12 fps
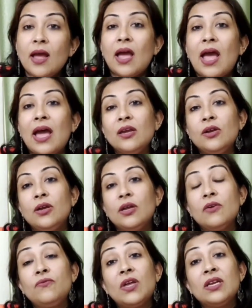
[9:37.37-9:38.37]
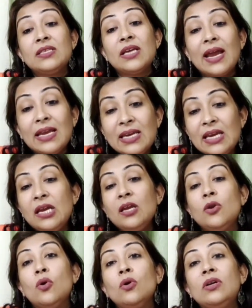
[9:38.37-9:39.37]
And if there is
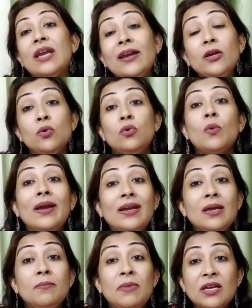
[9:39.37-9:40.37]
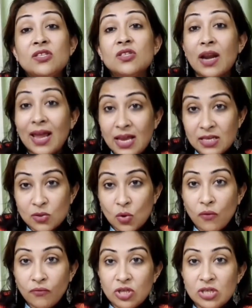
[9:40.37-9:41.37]
any 10 to 20 beats rise
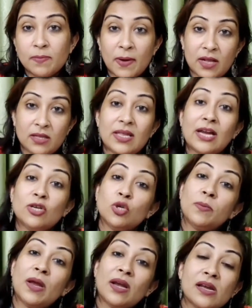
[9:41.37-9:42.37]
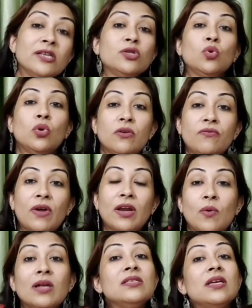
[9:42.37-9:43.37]
of this pulse, that should be at least notified
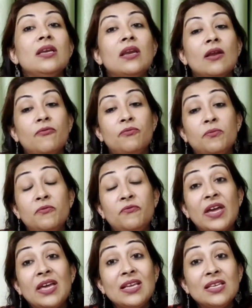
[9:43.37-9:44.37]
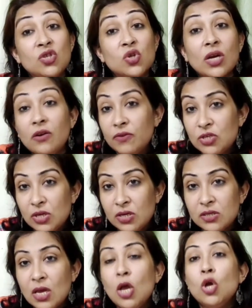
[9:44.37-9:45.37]
once, and very strict
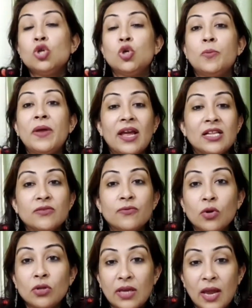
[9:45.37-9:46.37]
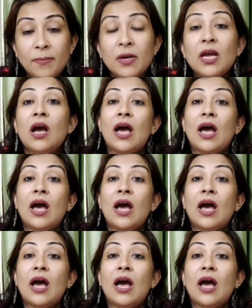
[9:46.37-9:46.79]
vigilance should be henceforth kept.